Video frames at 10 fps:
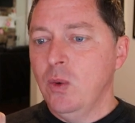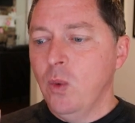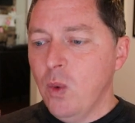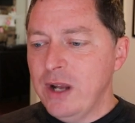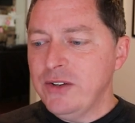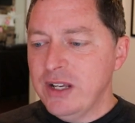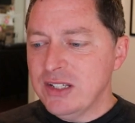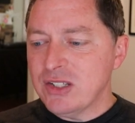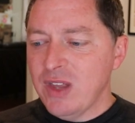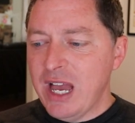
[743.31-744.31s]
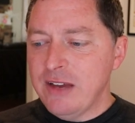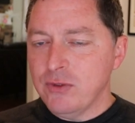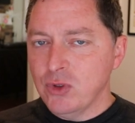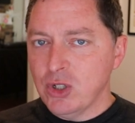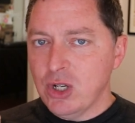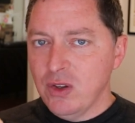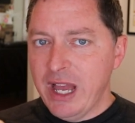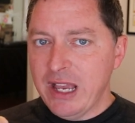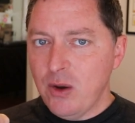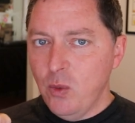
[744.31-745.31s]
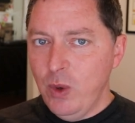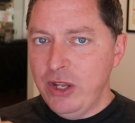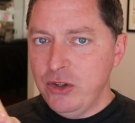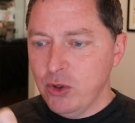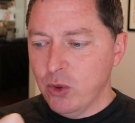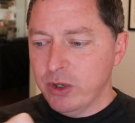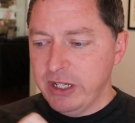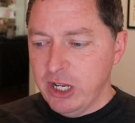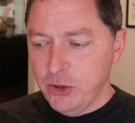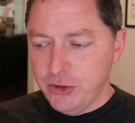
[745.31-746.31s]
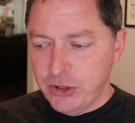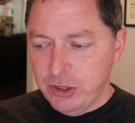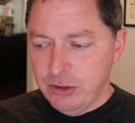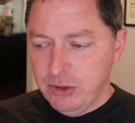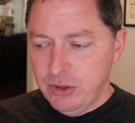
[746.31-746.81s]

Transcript: what does life look like when you're an elder?